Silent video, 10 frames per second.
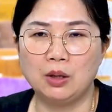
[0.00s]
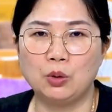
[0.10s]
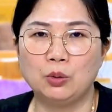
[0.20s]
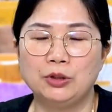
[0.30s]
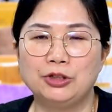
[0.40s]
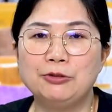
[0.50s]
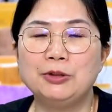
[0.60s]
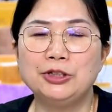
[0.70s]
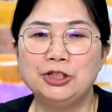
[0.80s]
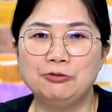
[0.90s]
or
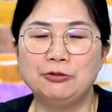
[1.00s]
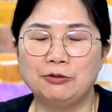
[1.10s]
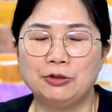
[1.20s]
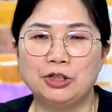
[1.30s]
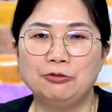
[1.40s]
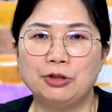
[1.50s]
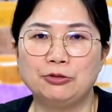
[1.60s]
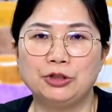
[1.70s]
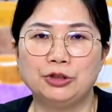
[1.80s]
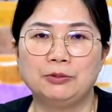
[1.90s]
CVC
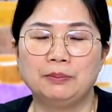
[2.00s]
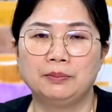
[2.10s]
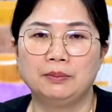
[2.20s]
50-50.